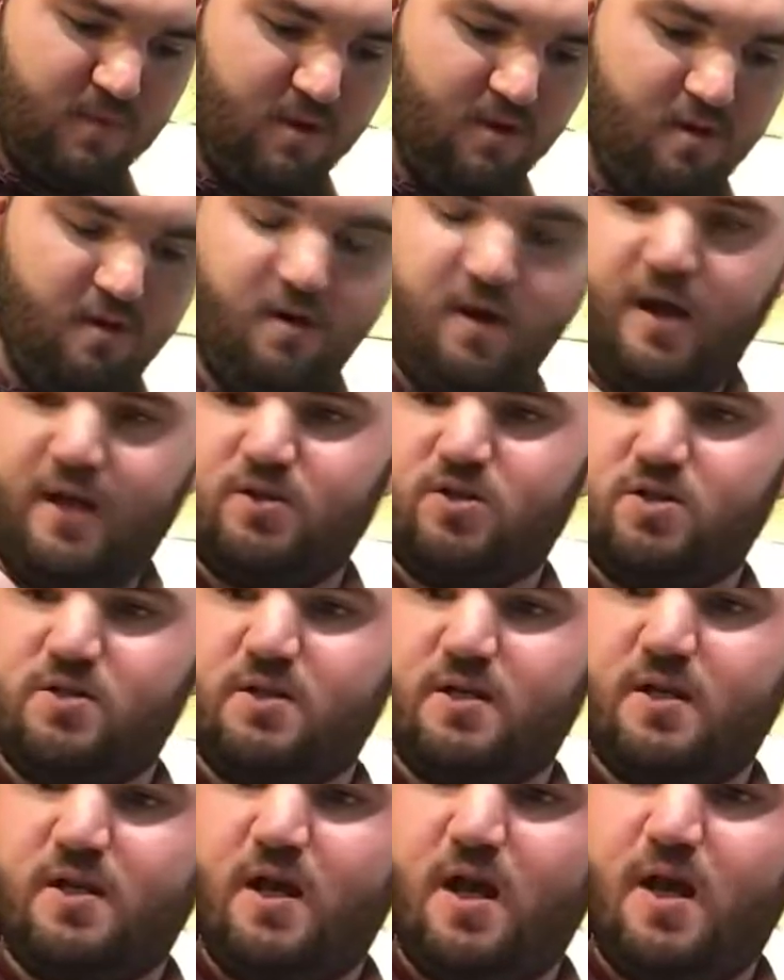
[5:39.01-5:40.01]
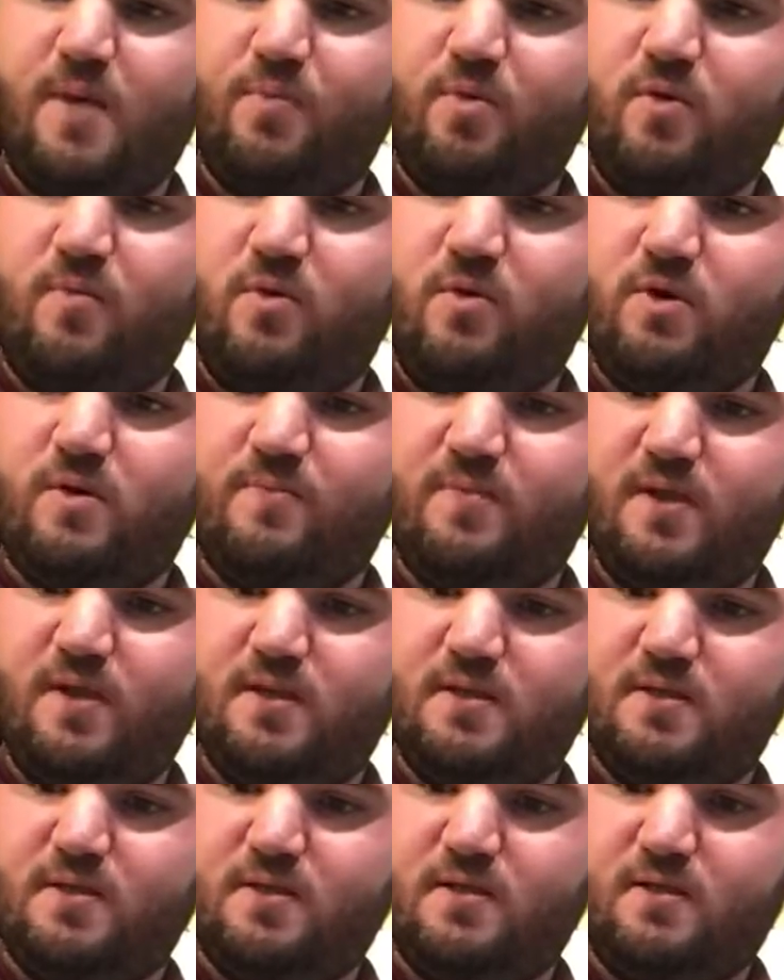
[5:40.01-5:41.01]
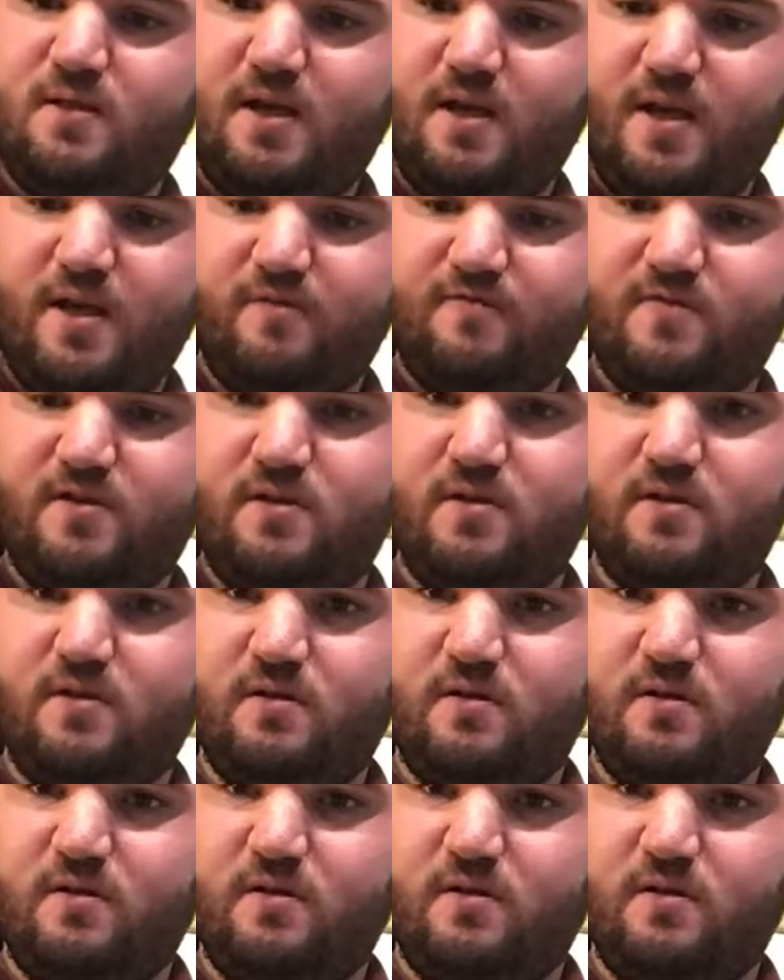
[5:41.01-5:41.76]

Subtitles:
Alright, just a couple more pieces left.